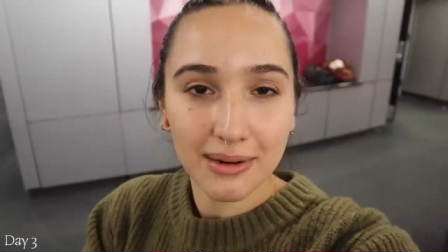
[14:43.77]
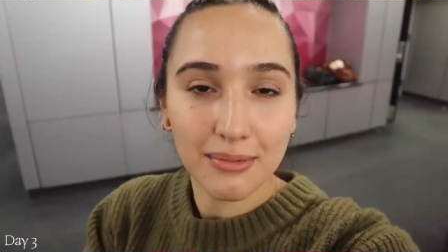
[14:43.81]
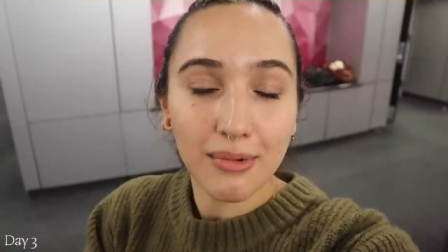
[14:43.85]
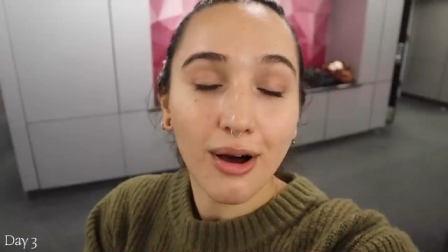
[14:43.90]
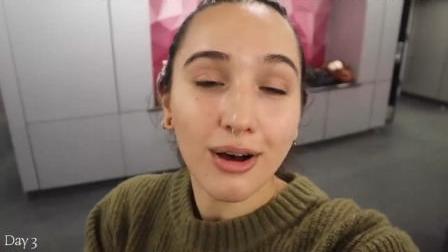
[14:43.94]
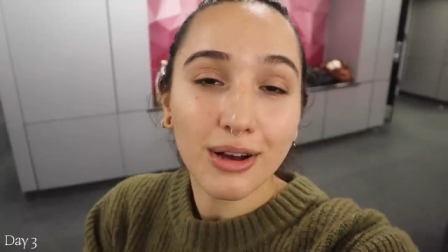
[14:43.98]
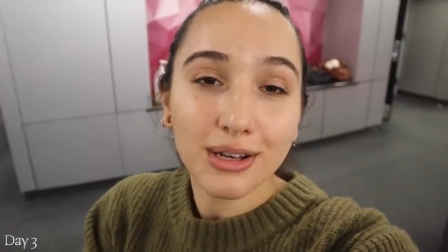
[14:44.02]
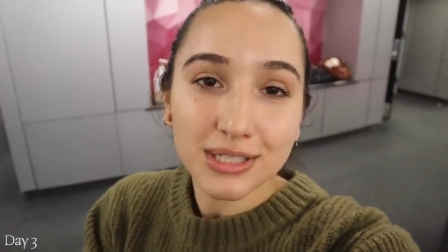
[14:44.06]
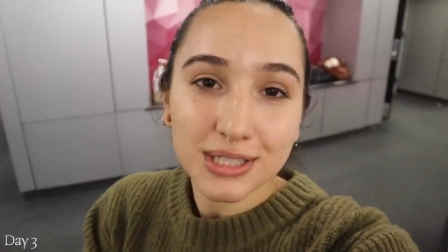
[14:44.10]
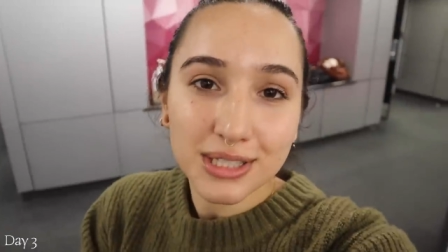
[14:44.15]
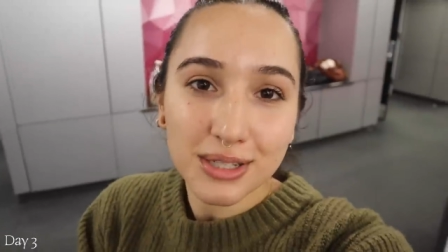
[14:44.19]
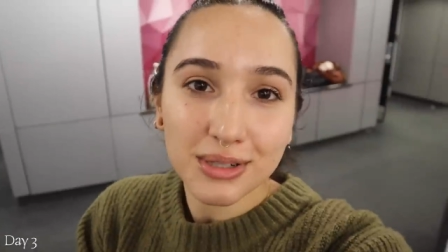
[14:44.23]
I'm
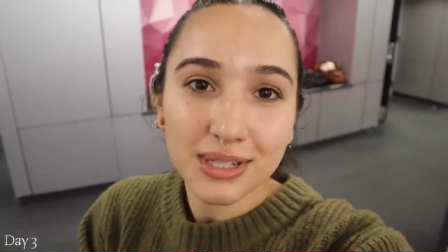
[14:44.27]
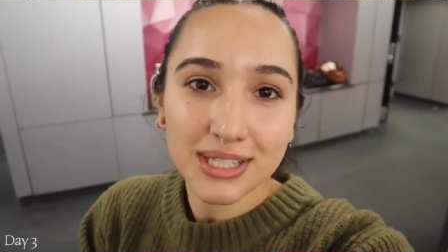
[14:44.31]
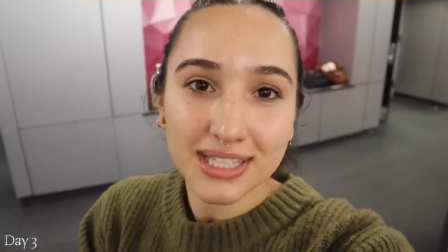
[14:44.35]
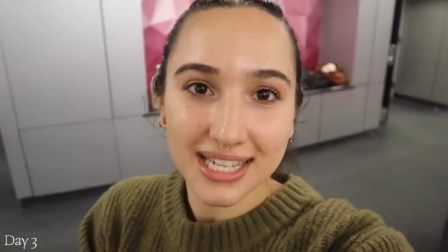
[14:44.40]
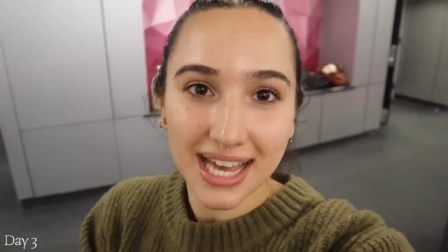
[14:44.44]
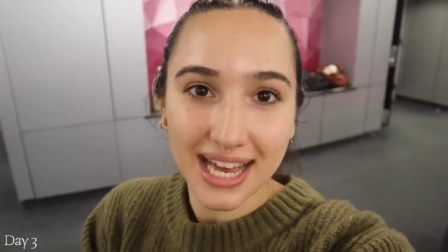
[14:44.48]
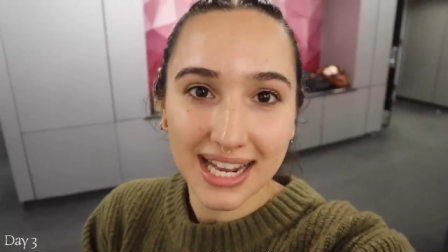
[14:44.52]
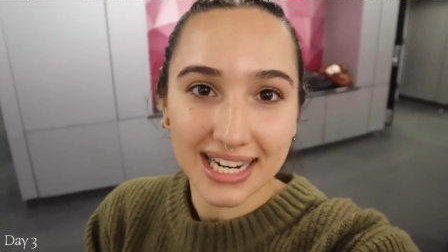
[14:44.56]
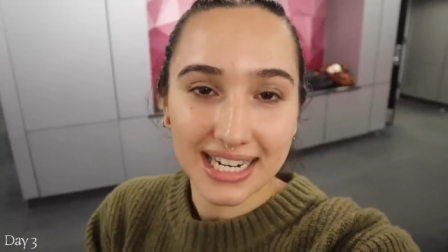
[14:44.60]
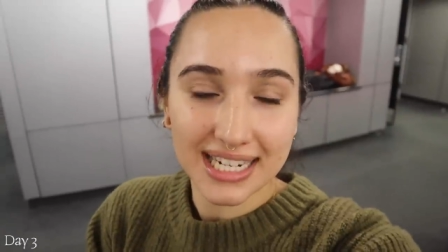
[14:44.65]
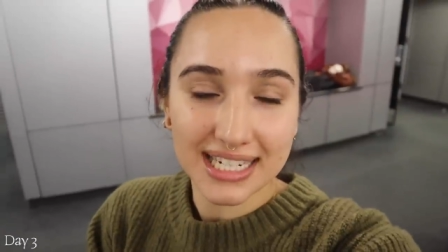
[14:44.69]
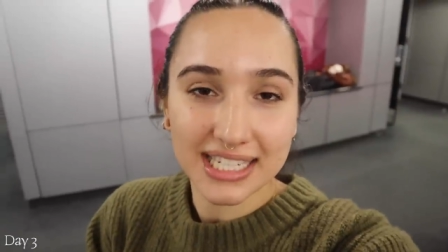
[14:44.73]
also
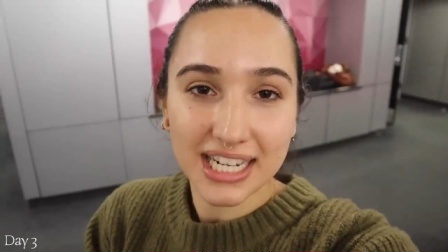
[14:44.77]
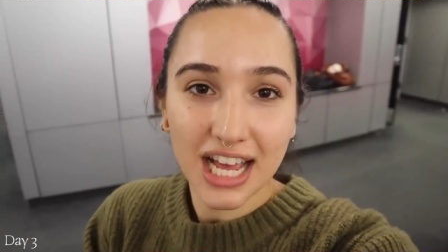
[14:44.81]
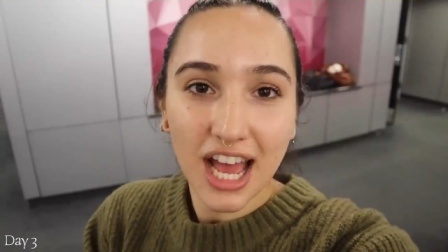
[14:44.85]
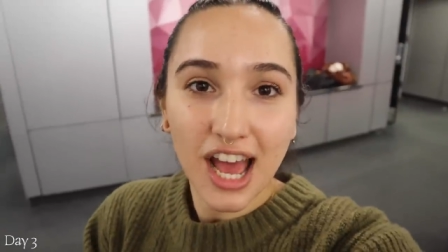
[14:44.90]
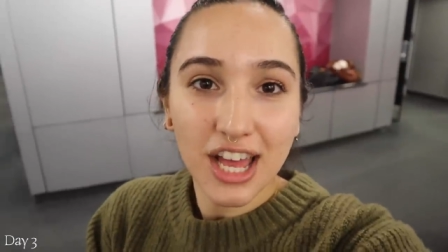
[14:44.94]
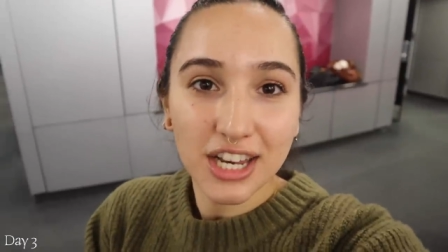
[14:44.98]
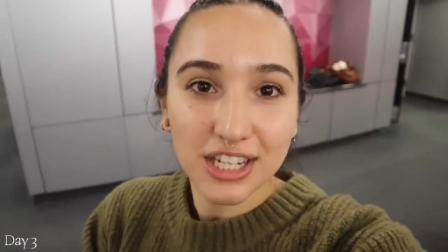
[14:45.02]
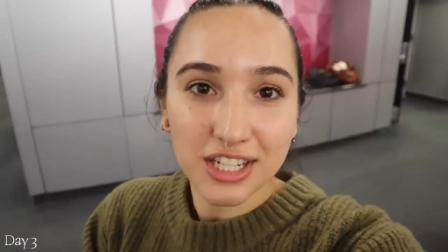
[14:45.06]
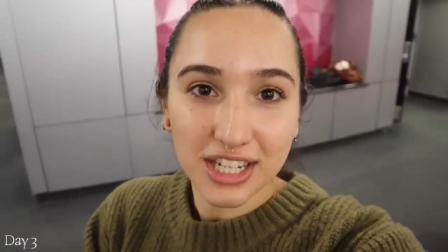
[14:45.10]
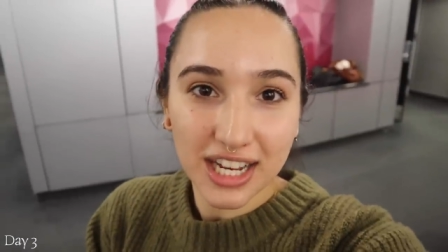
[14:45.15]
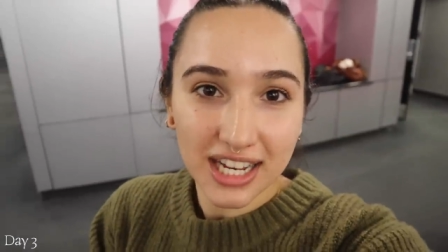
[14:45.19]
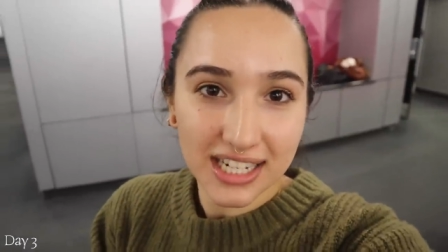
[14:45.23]
excited
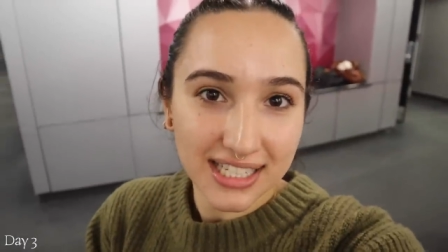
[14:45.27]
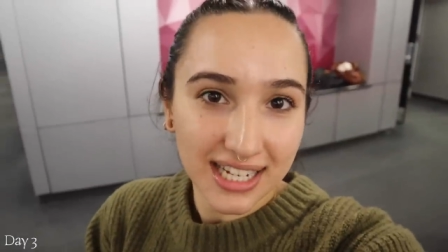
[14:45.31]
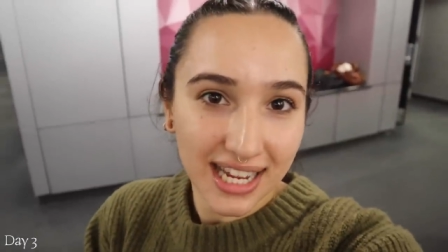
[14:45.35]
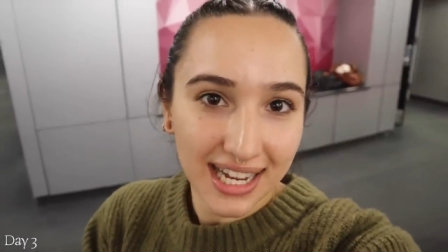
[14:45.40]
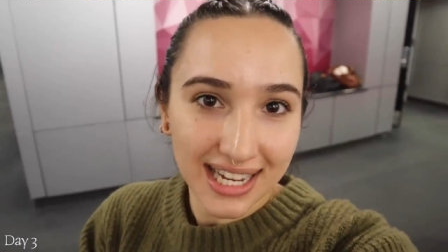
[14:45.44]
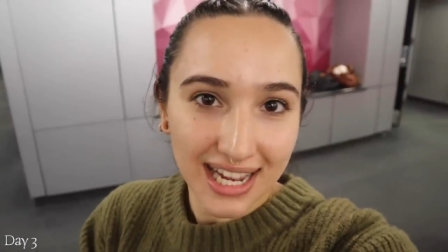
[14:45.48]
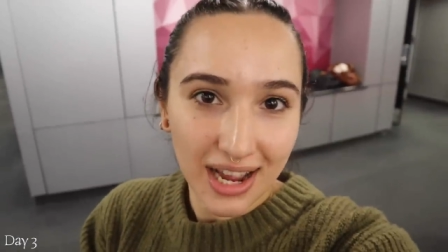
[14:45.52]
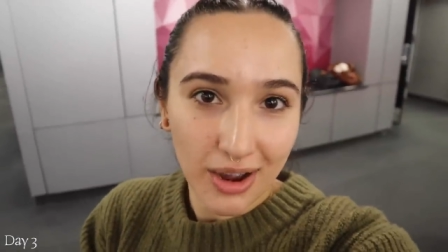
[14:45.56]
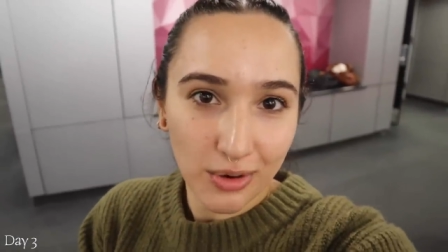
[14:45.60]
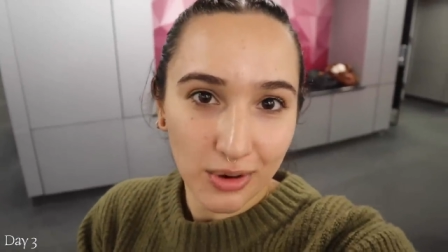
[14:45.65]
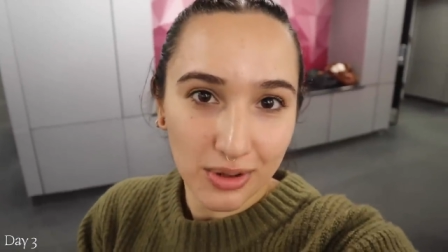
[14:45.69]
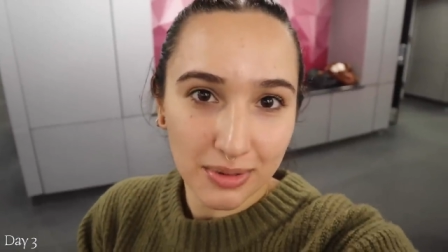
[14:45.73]
to get to
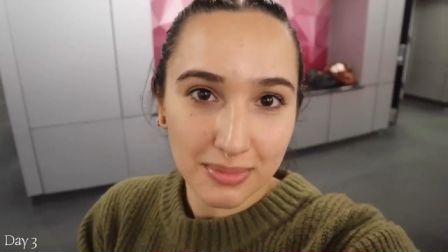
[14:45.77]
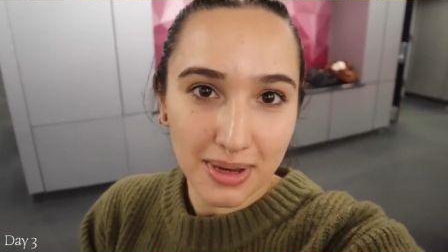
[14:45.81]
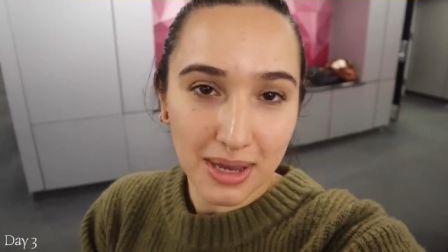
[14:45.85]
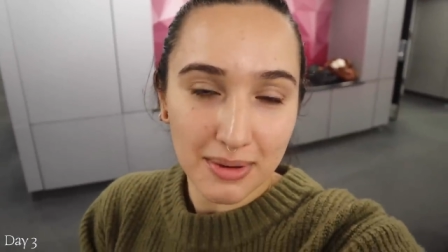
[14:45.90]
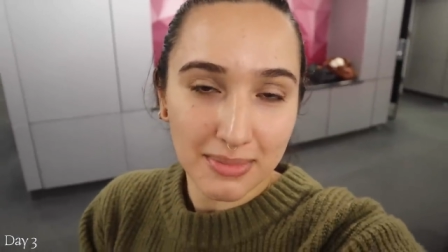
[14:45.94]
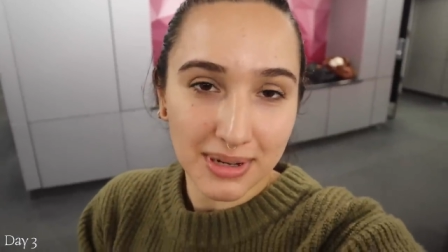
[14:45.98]
hang out with my